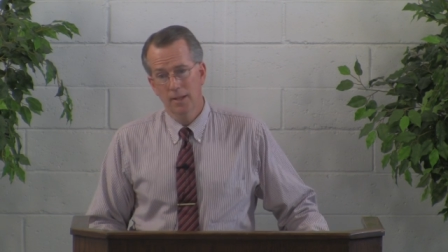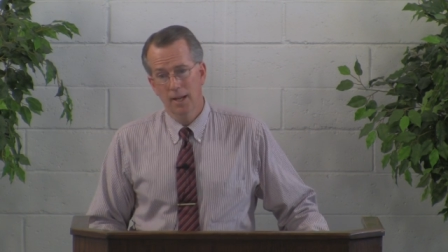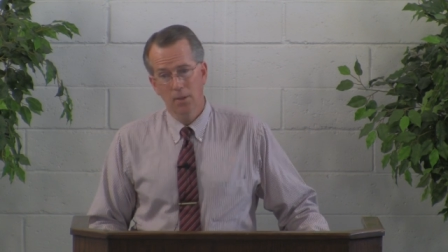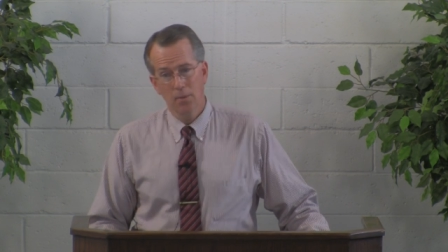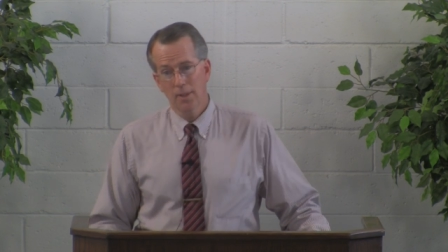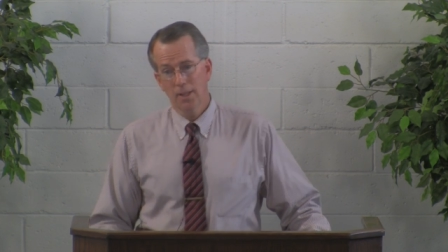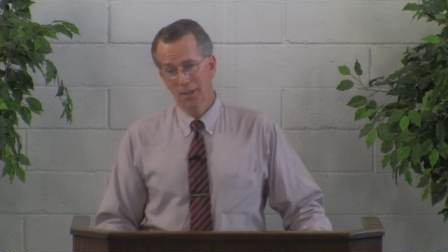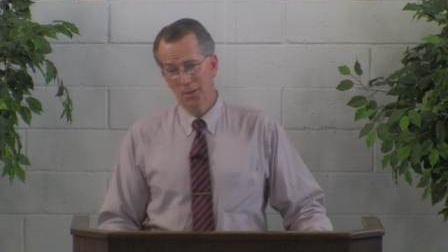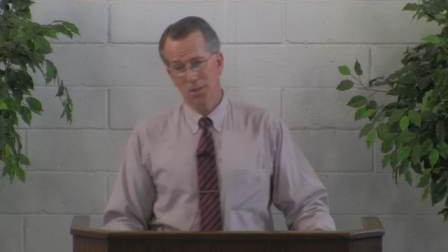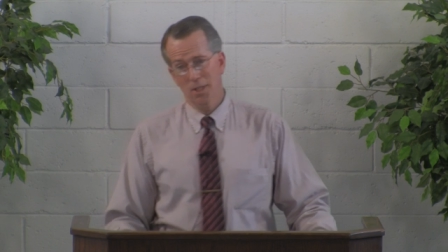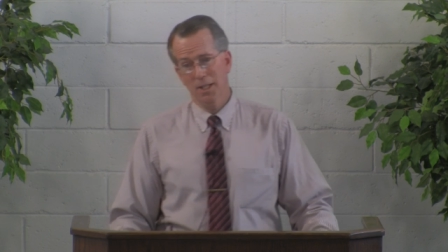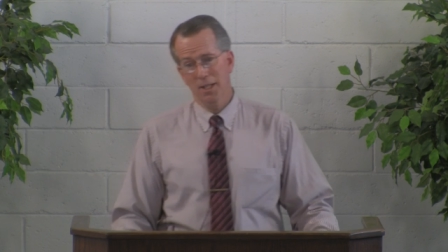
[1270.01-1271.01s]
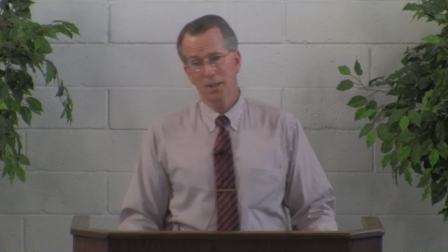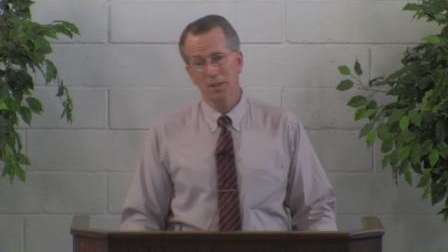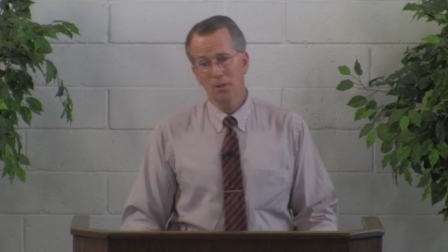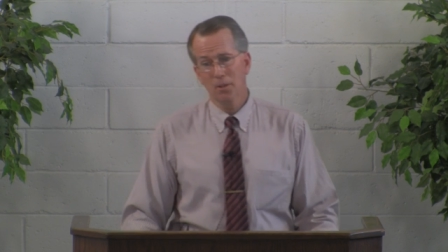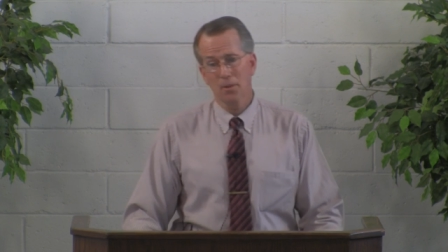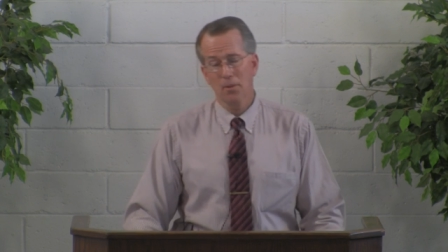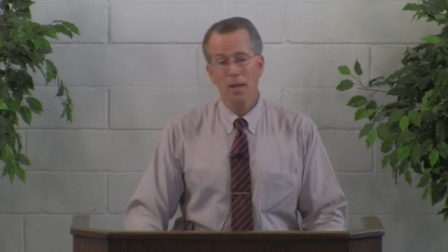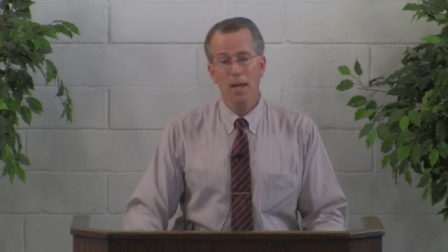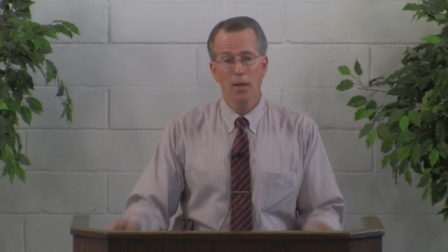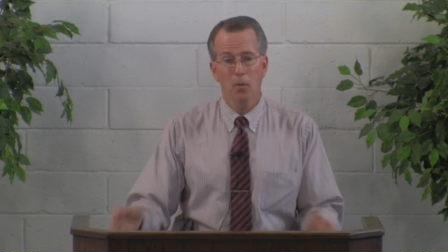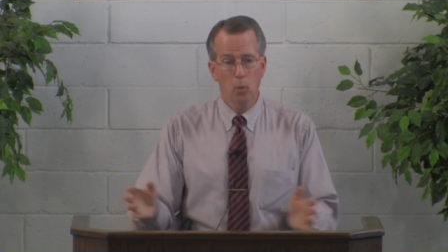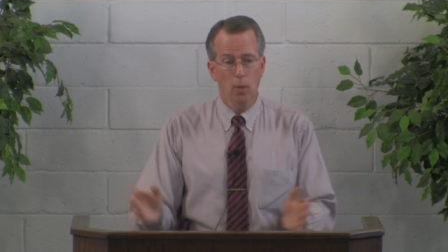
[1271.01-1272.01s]
I don't think you could say it any clearer than
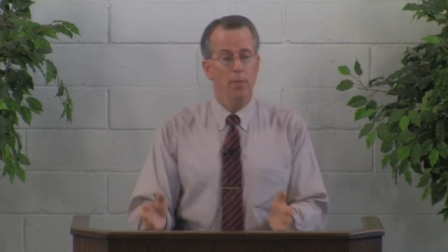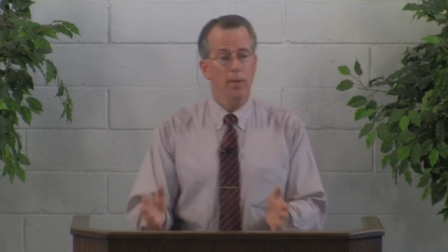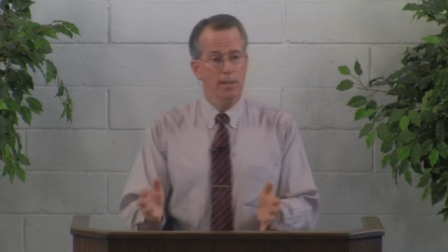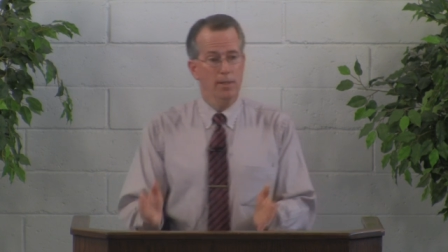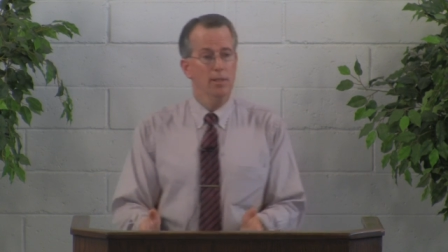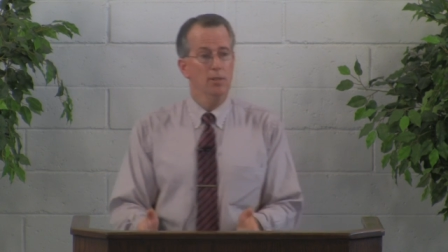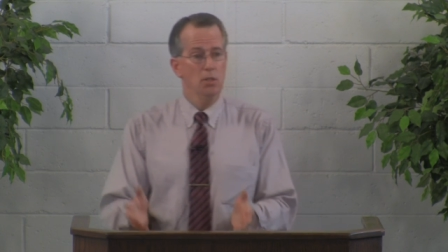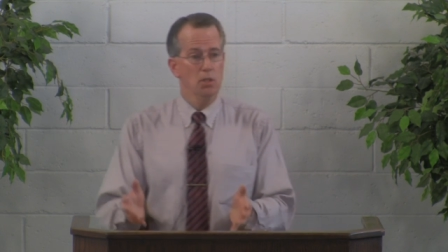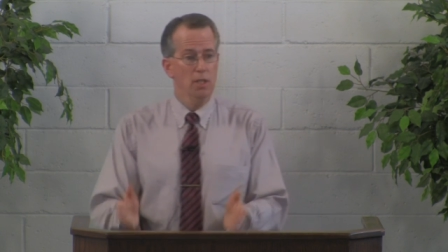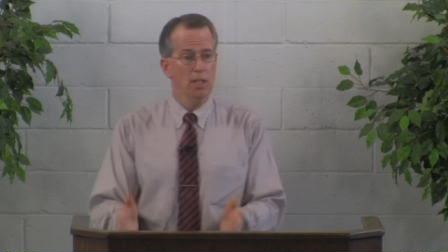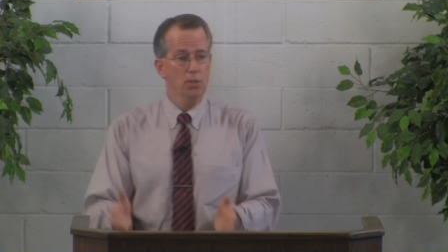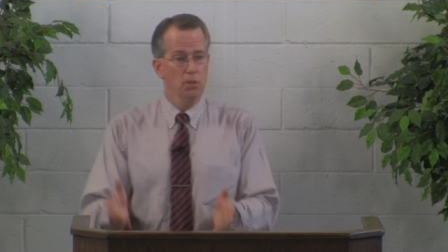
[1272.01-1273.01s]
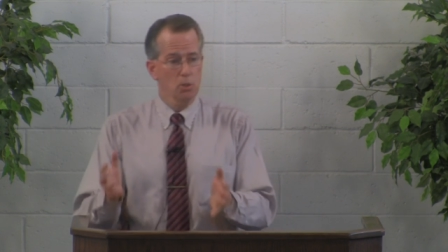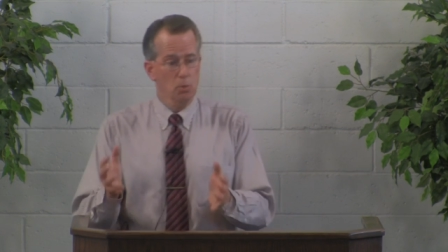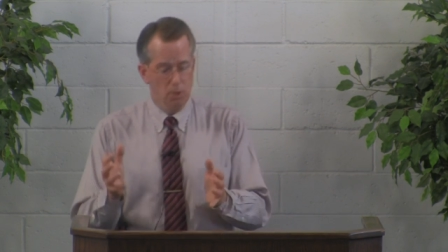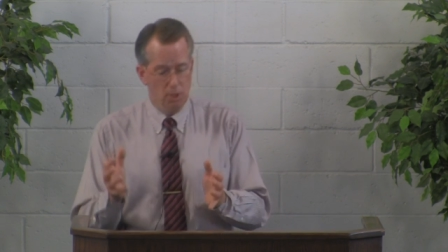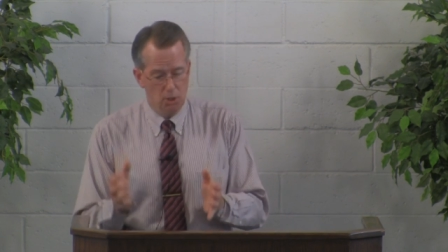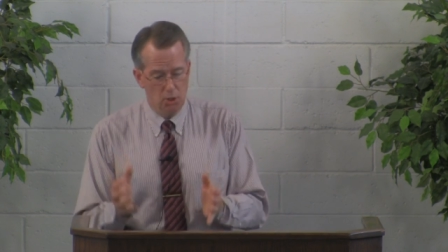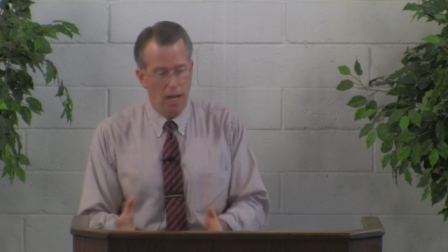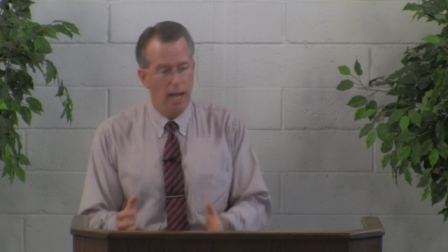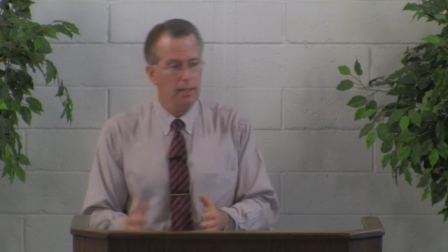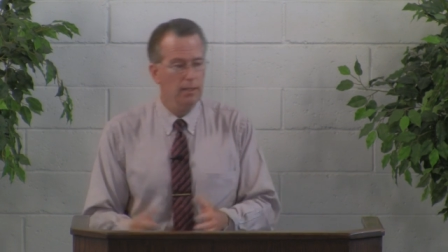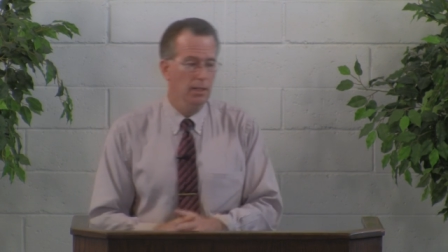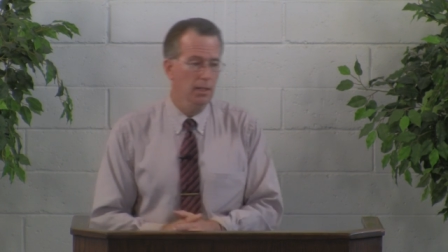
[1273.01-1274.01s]
that. What they did to Jesus was
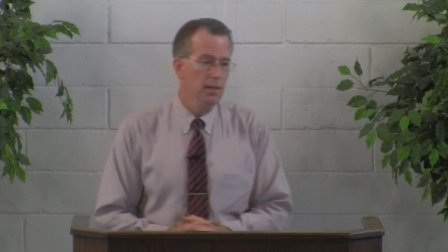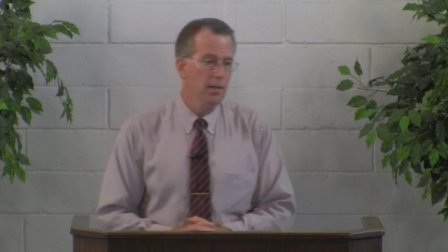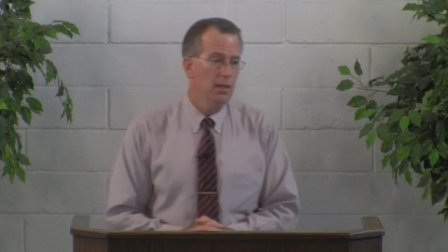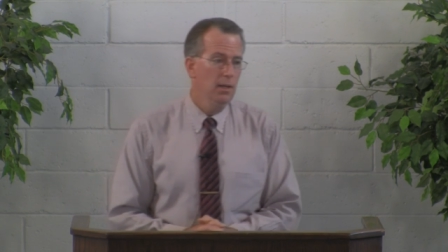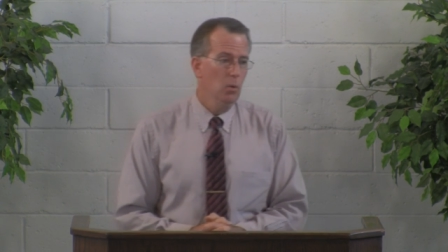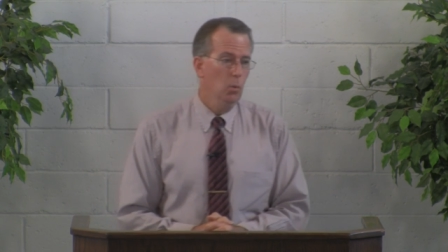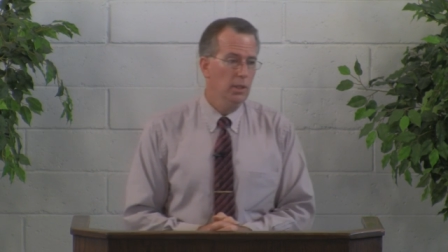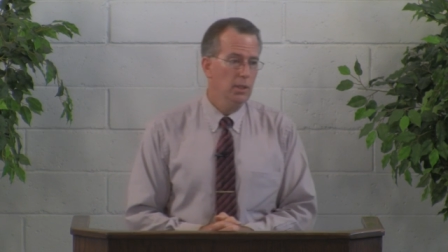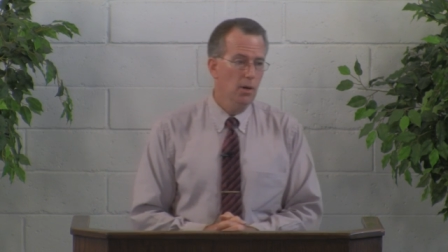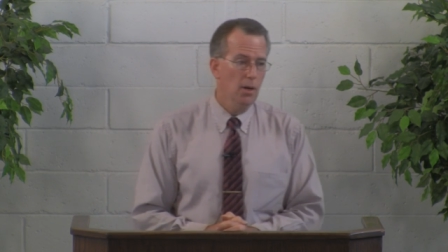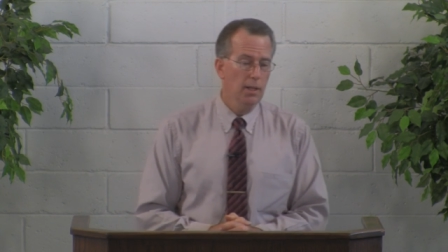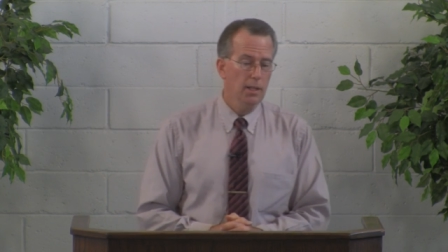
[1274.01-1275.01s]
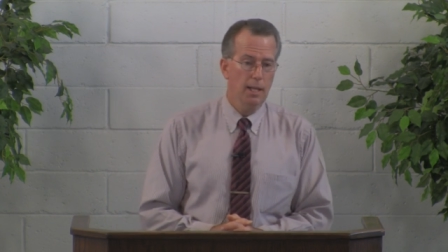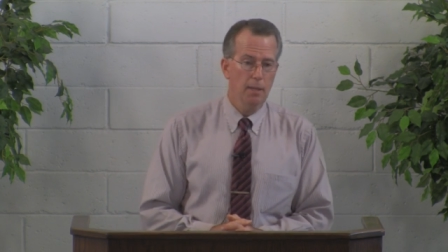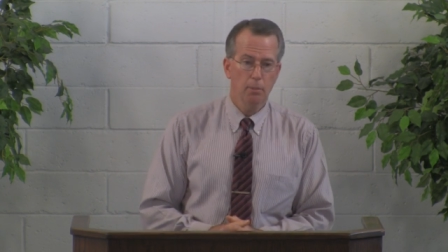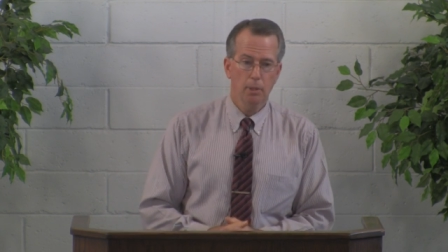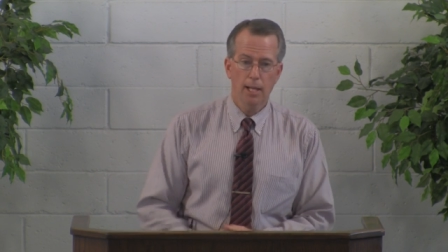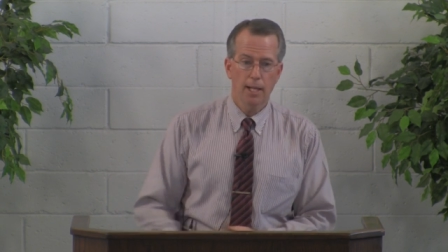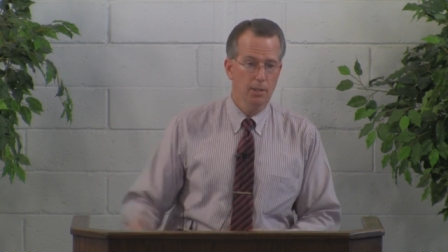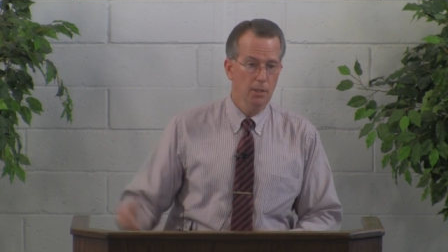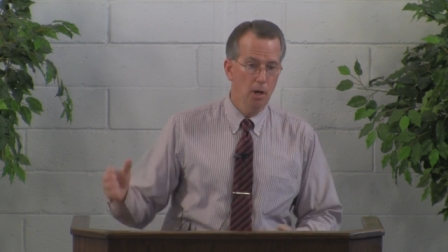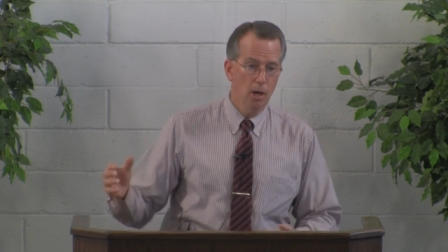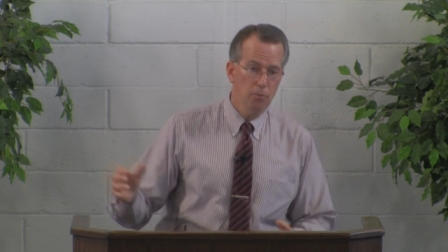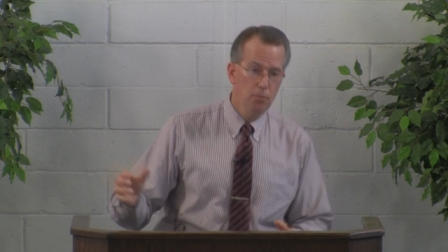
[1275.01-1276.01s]
exactly what God had planned. Did
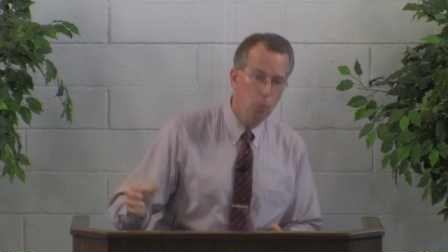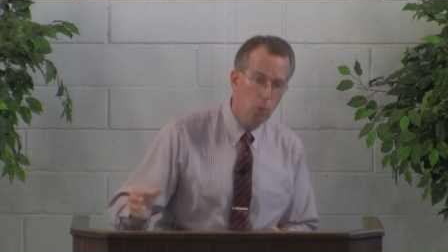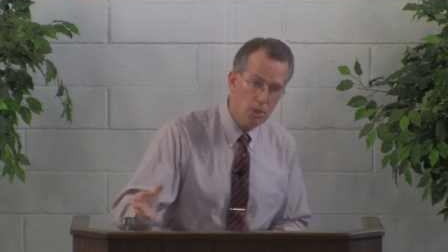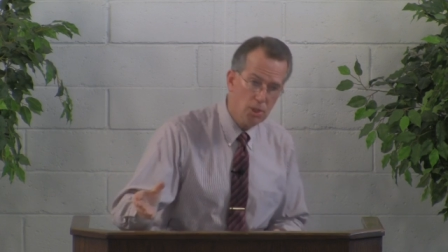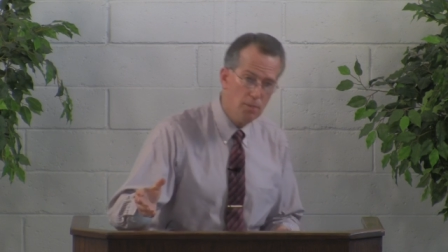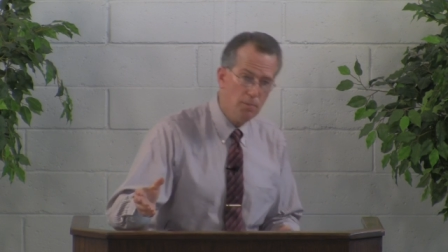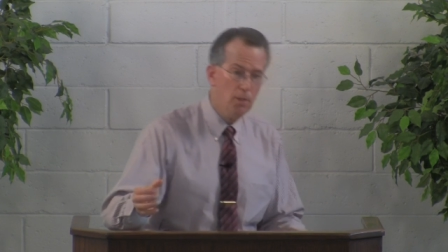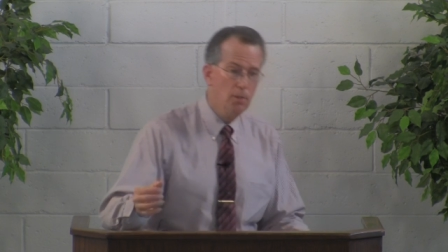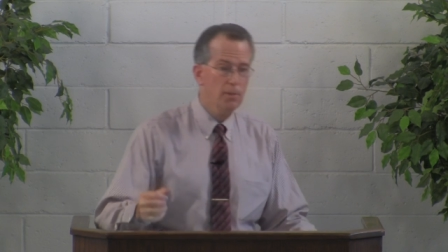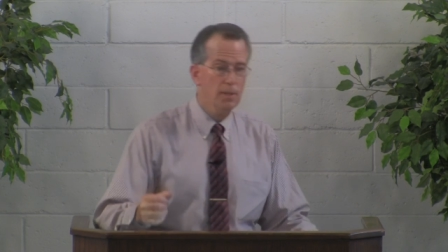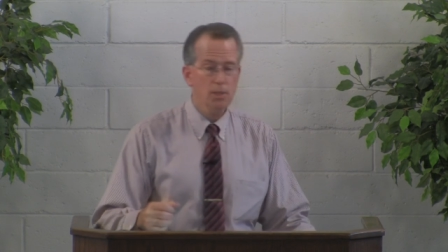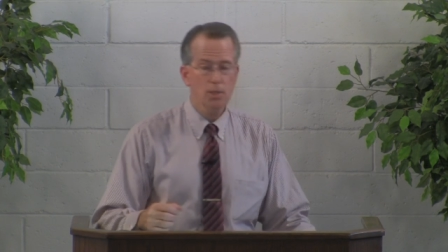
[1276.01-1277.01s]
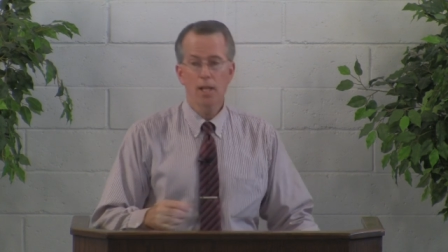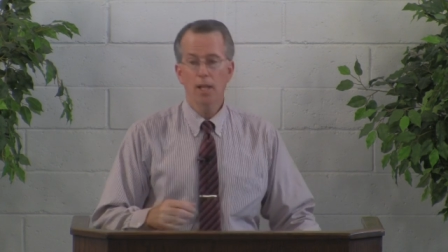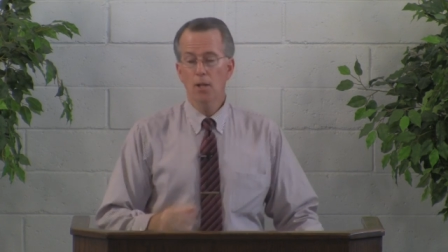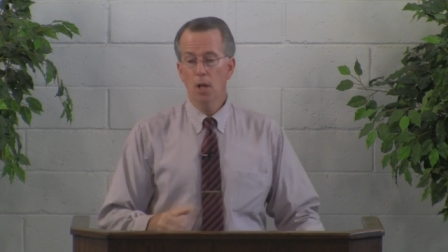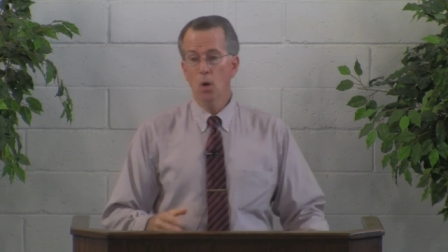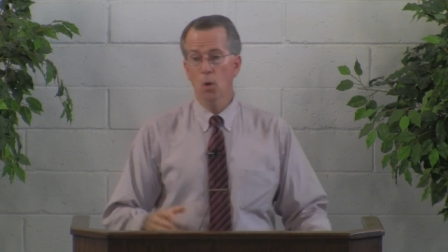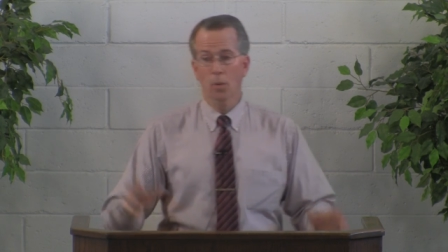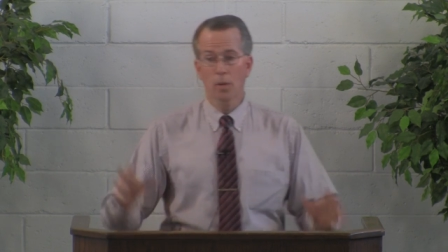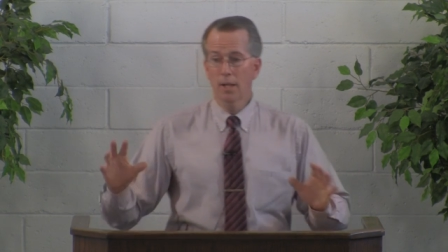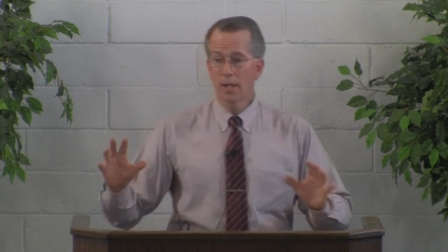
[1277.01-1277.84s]
God force them to do this? No.